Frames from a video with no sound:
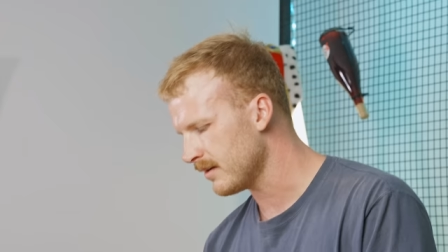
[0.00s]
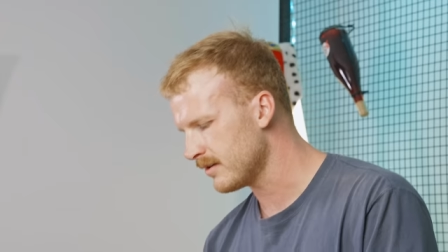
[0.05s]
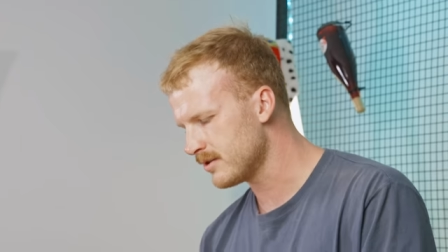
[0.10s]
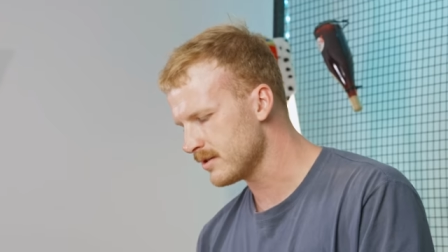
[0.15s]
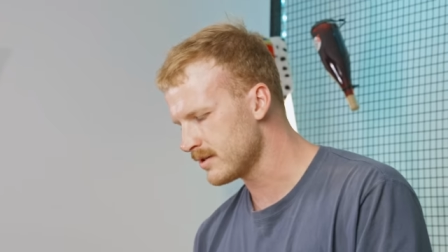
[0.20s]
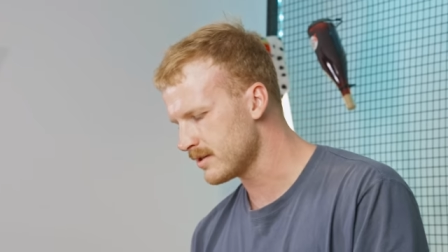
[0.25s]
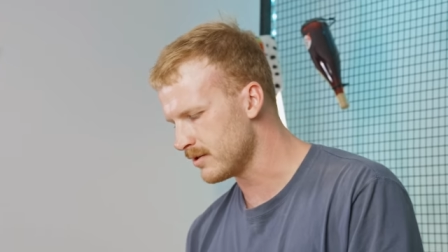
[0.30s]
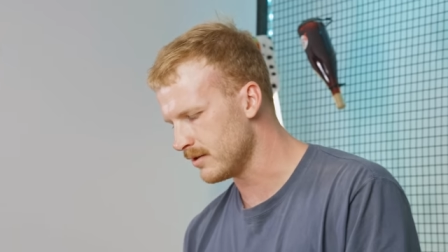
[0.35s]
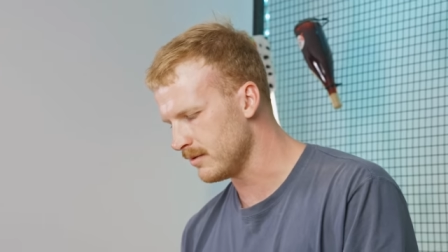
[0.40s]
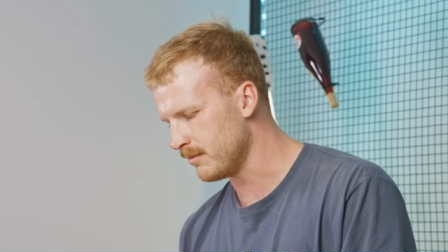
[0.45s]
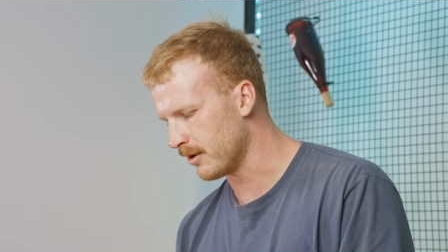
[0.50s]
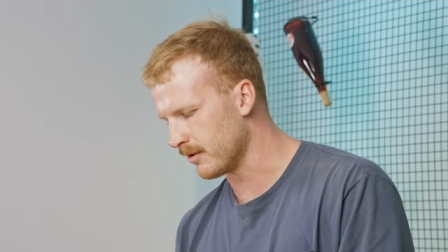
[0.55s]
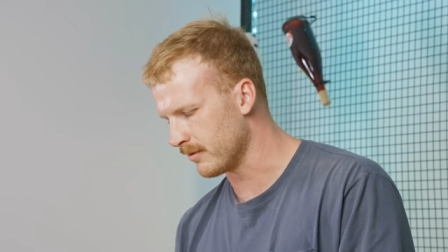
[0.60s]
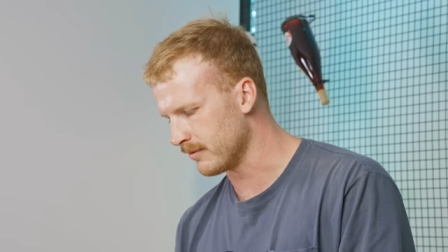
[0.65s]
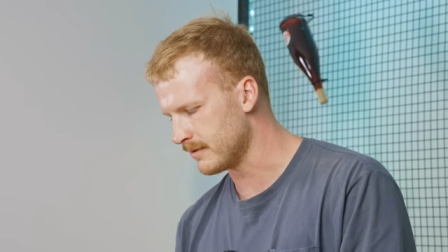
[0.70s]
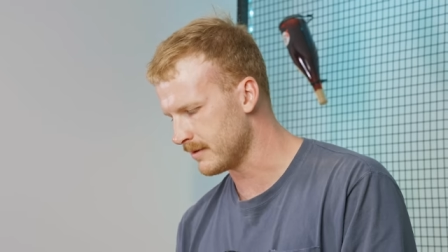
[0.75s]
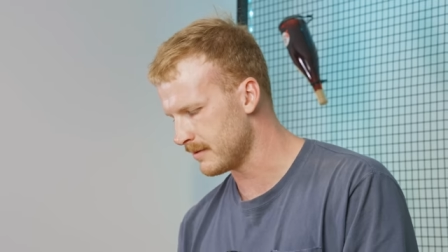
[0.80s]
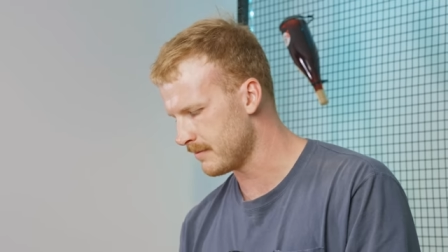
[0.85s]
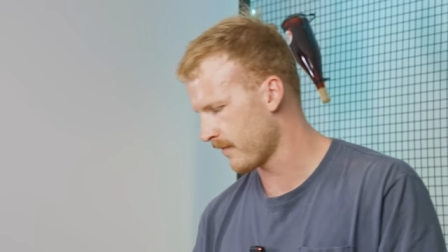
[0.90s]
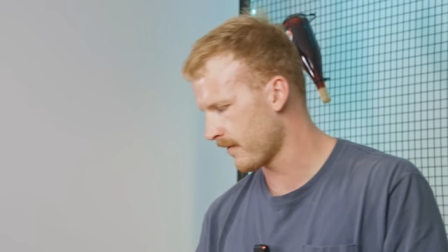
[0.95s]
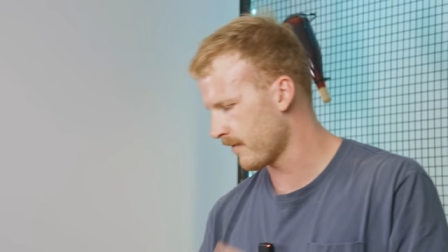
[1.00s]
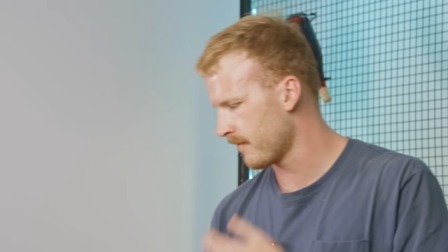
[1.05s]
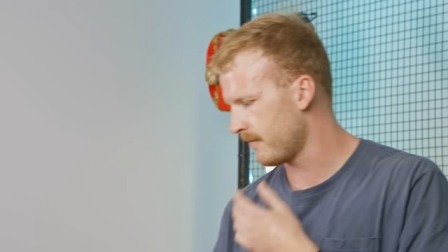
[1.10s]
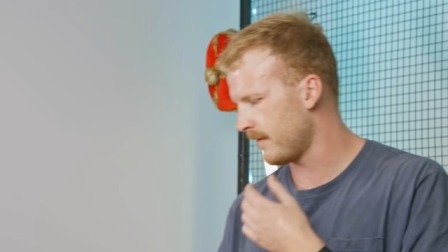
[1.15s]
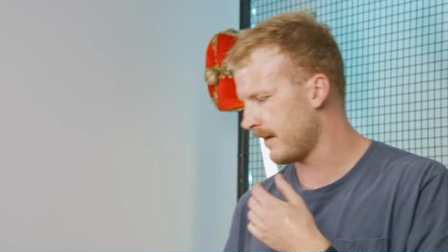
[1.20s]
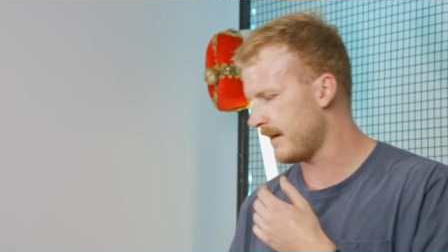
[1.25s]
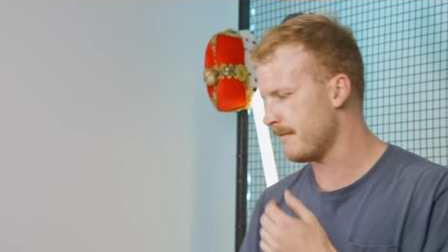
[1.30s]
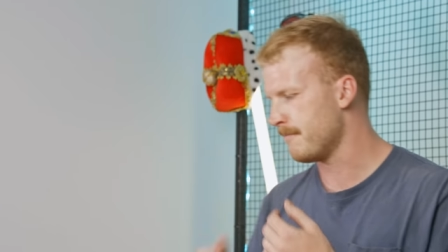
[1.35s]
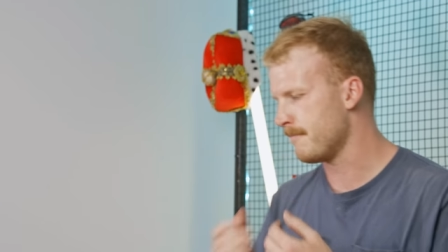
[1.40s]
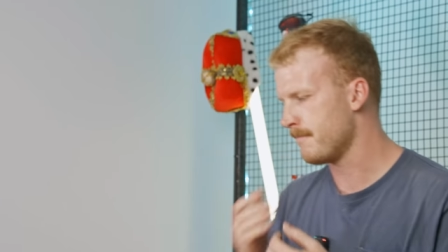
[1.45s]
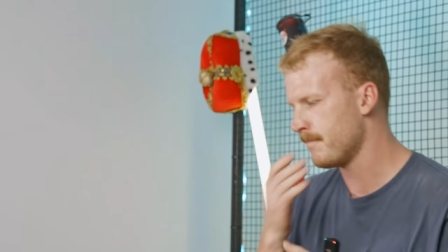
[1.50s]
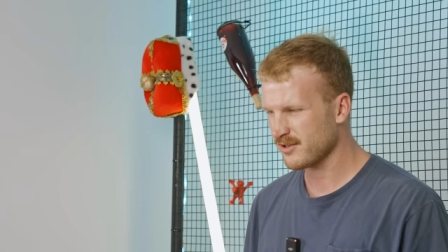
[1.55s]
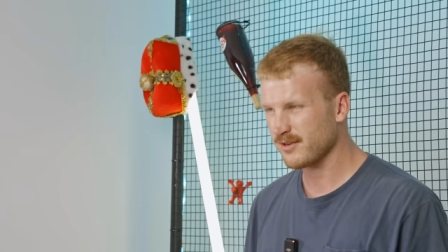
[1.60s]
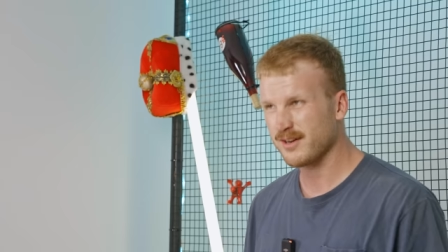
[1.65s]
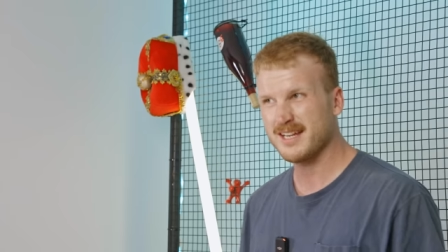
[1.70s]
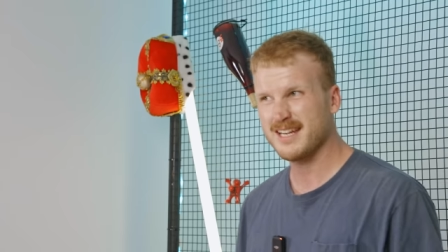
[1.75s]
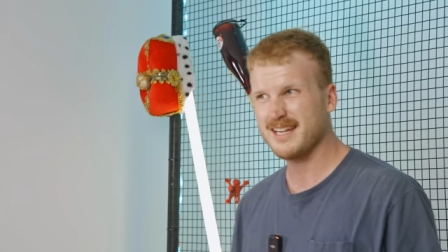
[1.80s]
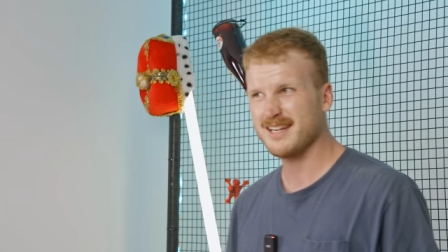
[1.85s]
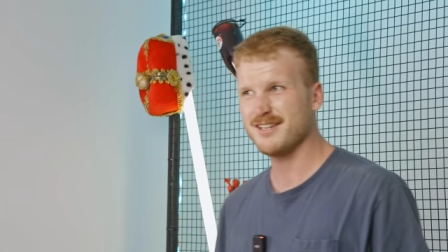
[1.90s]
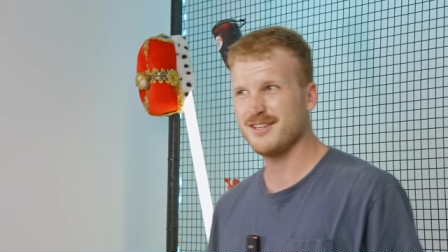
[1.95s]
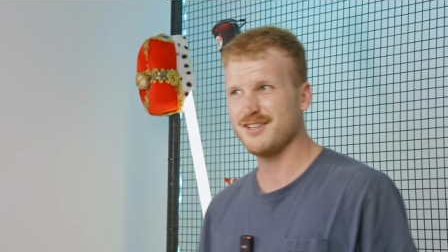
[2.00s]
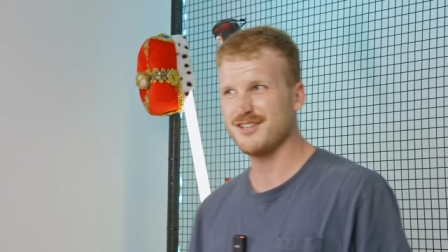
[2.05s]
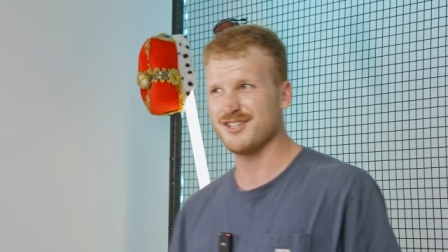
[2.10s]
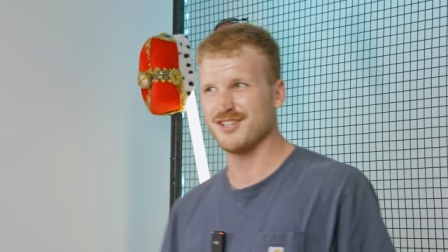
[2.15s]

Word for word: just 2 bottles for him. Do I need a new